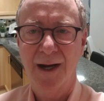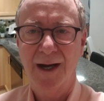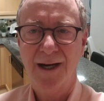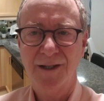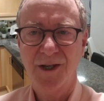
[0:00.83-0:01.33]

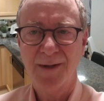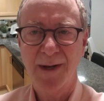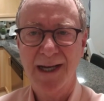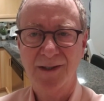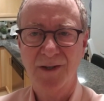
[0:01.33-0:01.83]
Hi, Jay
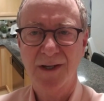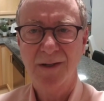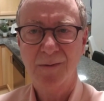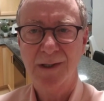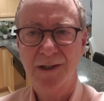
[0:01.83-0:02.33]
Banks
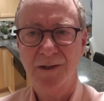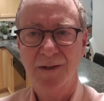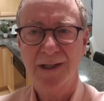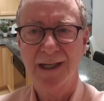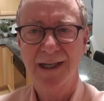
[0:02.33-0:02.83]
here with the
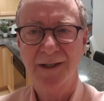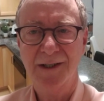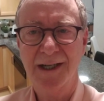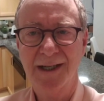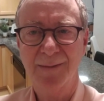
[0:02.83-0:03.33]
Julie Kinnear
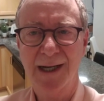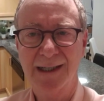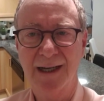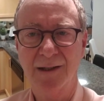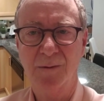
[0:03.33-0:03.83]
team
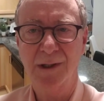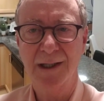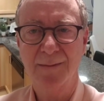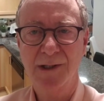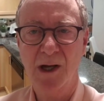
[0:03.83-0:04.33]
at Keller
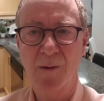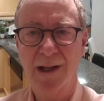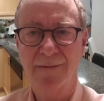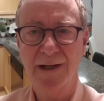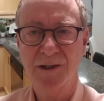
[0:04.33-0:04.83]
Williams
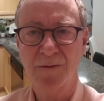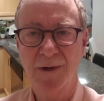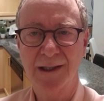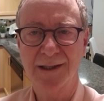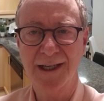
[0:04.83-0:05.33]
Co-Elevation
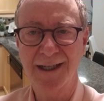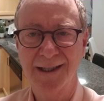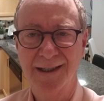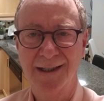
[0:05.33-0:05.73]
Realty.